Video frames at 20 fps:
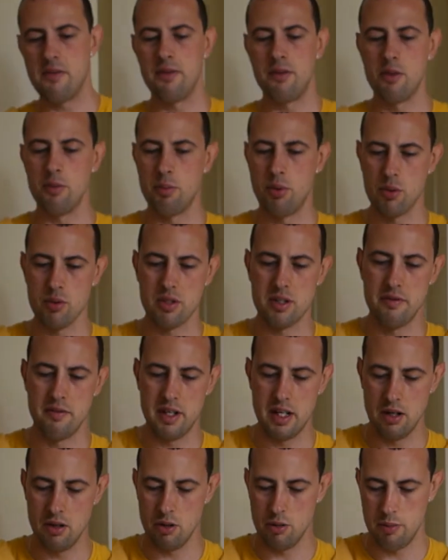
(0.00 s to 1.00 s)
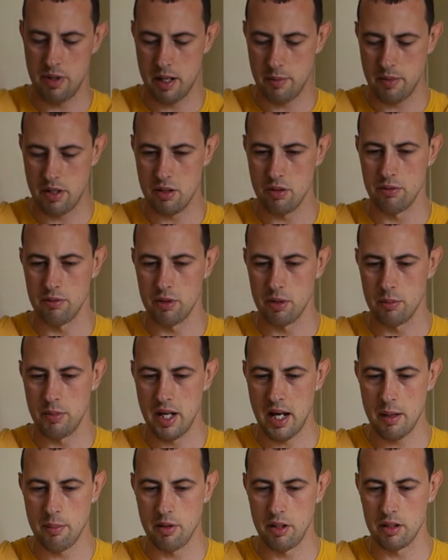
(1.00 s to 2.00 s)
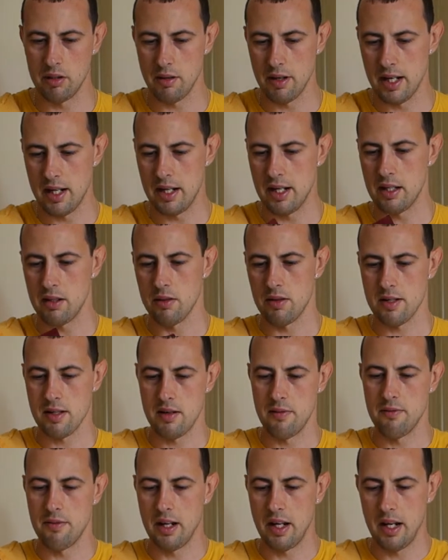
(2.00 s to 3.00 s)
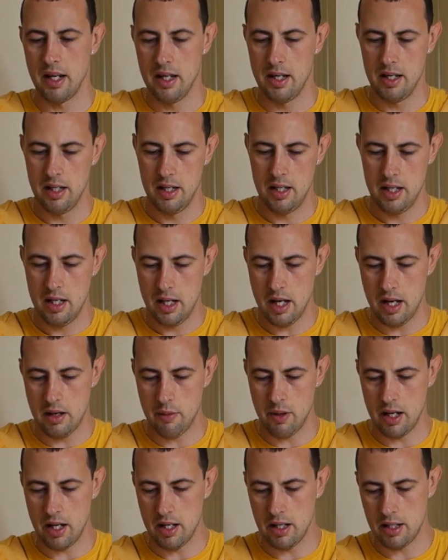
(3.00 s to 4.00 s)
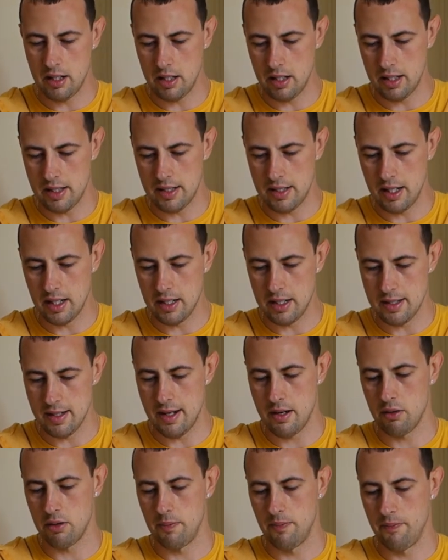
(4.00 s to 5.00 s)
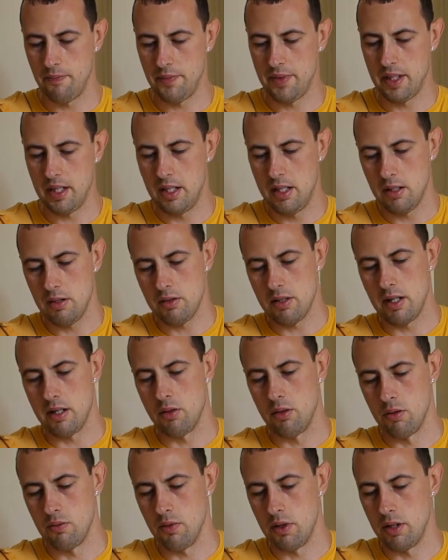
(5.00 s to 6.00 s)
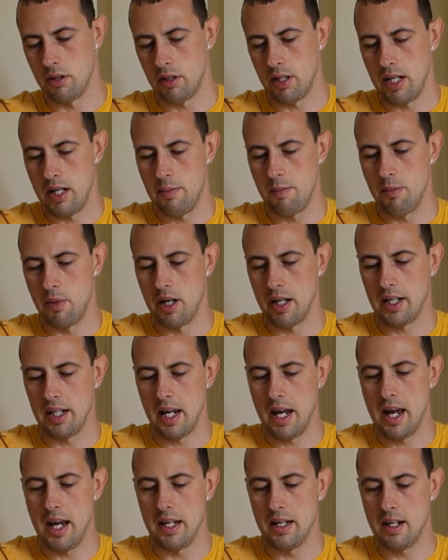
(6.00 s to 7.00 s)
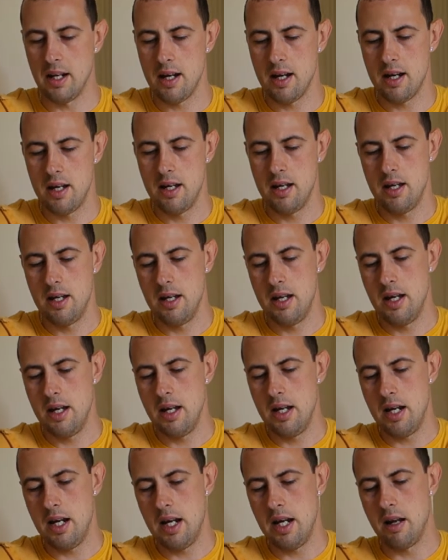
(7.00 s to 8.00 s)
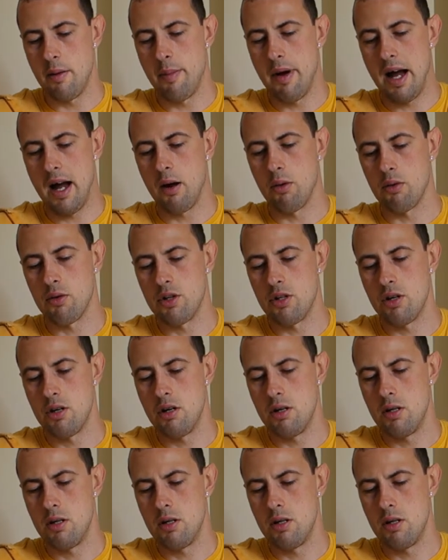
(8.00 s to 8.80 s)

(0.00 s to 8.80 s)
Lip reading: you pause the video, maybe you would be able to read it or something. Anyway, let's take this out, because I don't want to keep my cake in a pouch.